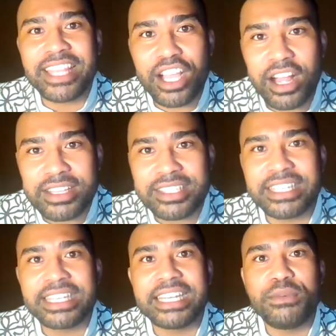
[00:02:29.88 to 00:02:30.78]
they
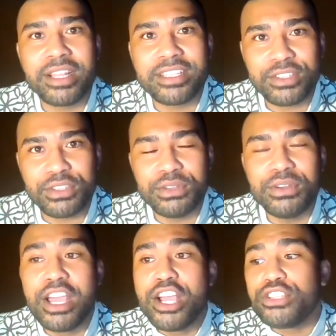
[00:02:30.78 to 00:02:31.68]
constantly want to
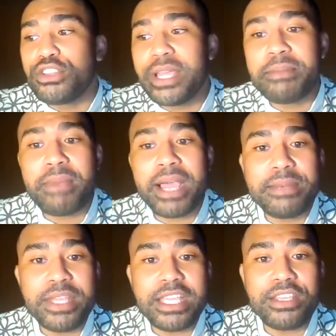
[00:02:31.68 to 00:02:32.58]
do. So it
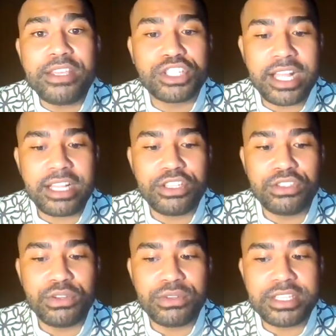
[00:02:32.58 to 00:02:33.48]
might be your child, you'll
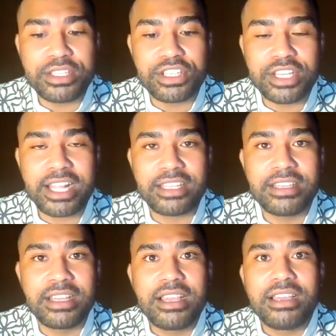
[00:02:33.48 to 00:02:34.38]
notice your child
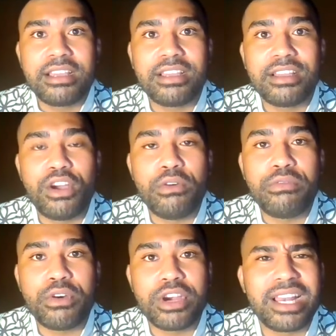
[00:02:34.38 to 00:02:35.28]
go
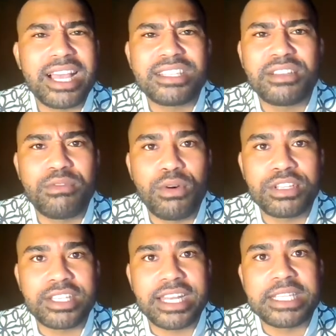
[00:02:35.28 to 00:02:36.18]
for a glass of
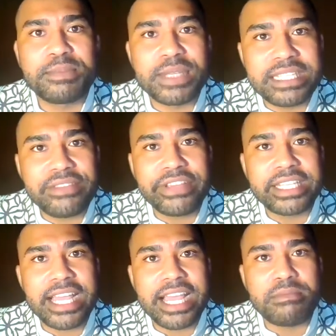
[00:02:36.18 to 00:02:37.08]
water at a specific
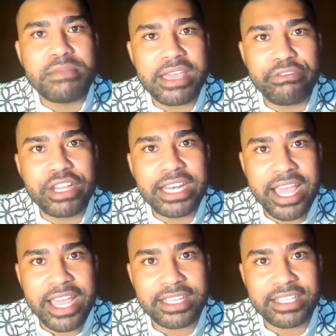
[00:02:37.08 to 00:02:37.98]
time every
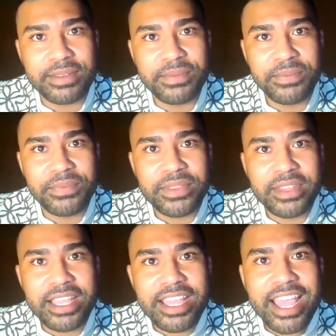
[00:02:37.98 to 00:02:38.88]
night.
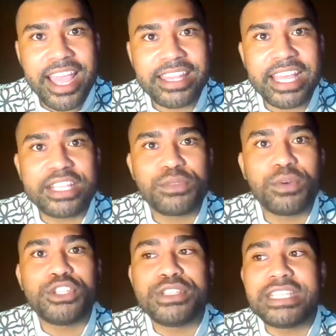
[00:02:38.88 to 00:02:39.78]
And that's
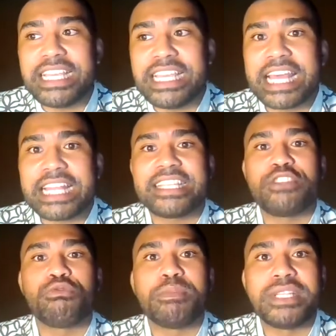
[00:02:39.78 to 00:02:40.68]
what you see, that's
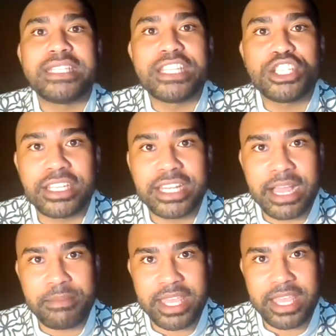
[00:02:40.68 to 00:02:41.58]
that repetition
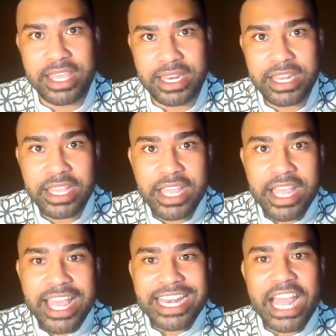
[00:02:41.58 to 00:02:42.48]
coming in.
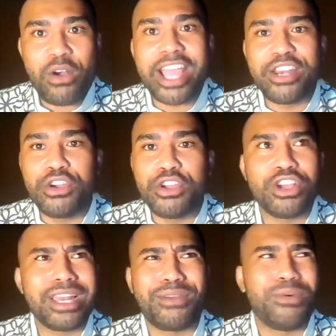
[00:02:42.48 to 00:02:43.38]
Now, I know
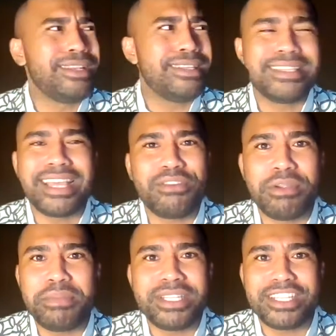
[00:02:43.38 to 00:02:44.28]
you're like, what does that
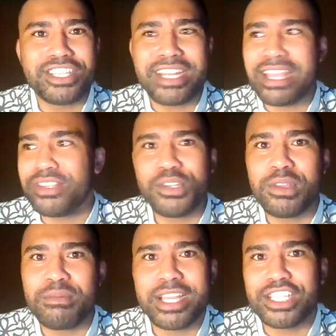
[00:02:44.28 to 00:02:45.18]
repetition have to do
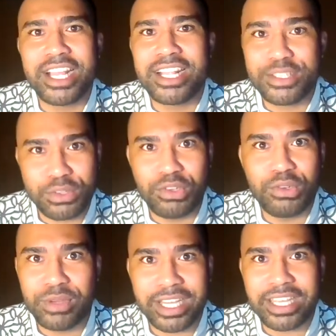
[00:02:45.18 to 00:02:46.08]
with my child's
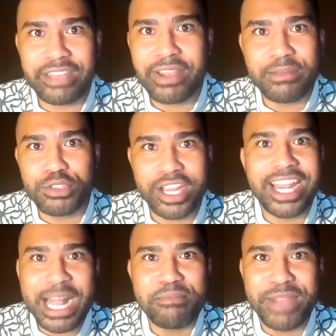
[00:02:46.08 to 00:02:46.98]
schoolwork if I'm trying to
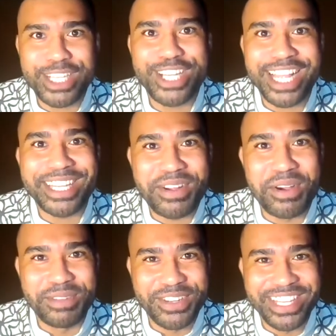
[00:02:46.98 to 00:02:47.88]
help my child at
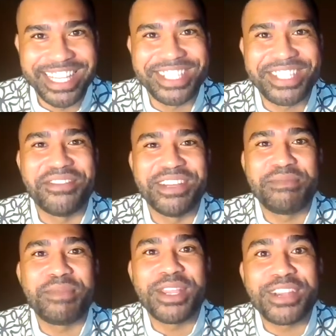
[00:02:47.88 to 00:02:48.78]
home during this COVID
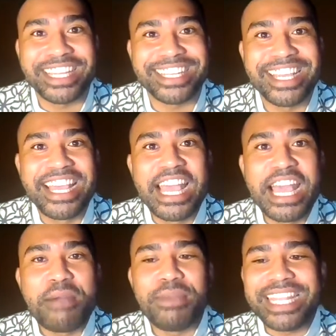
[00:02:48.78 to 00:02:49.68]
period?
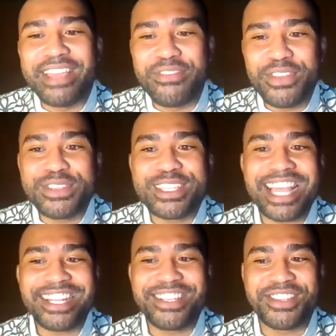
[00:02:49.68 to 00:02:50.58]
But if you
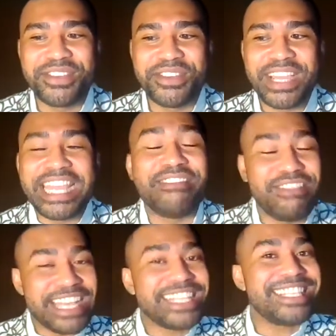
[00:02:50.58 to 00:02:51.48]
start to
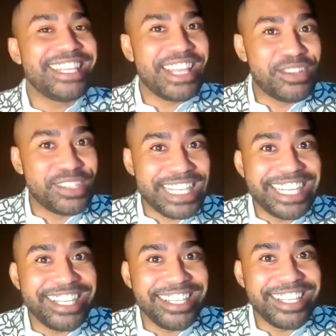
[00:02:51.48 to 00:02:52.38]
invest in those
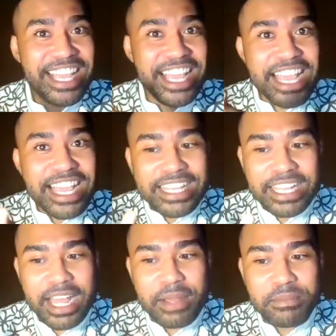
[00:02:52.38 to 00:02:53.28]
little
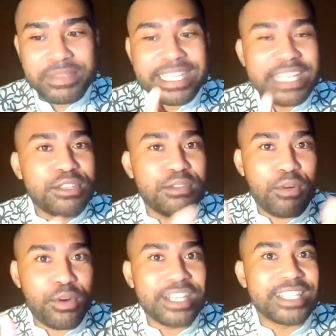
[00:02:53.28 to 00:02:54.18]
sense of
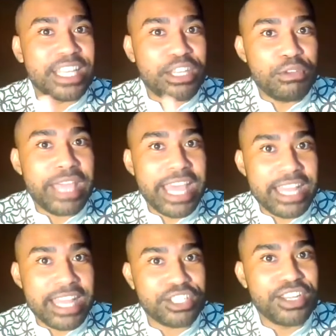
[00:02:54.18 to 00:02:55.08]
orders that you
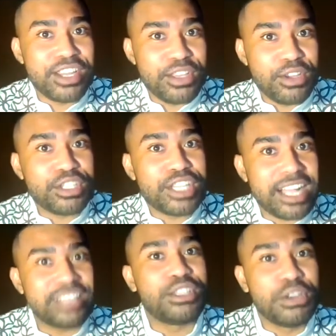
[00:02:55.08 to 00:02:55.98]
catch your
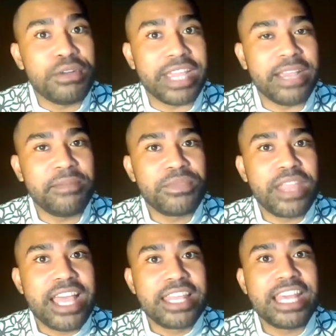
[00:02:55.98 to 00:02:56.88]
child doing,
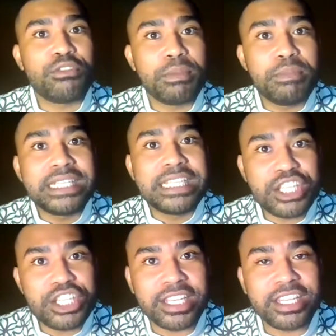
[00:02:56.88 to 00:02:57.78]
that
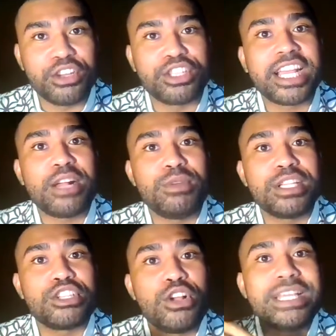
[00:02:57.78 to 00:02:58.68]
repetition, your child will
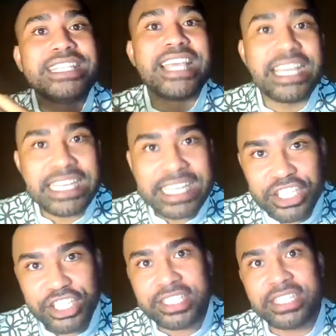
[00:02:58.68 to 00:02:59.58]
slowly take
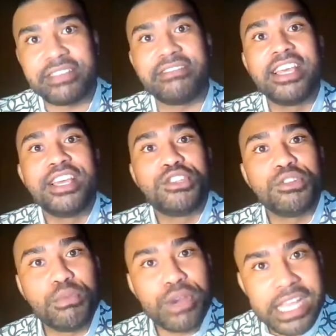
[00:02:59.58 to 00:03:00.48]
initiative
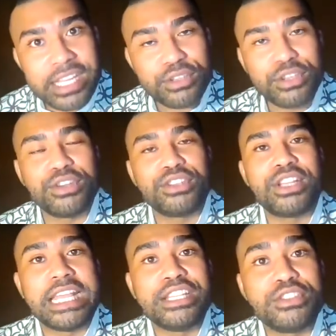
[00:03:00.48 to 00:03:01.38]
to bring
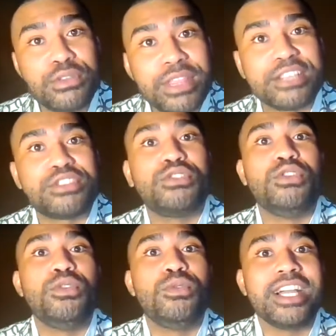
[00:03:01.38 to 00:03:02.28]
into their
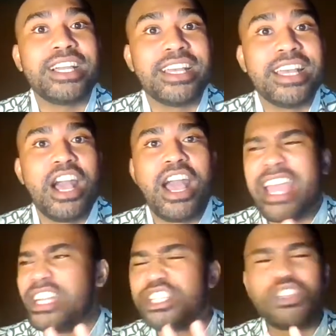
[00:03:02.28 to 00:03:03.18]
schoolwork
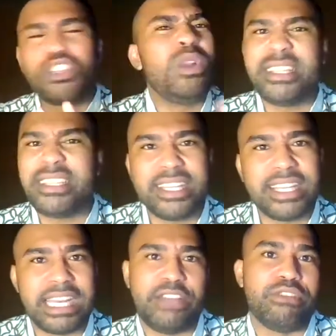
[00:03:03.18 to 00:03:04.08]
and just holistically,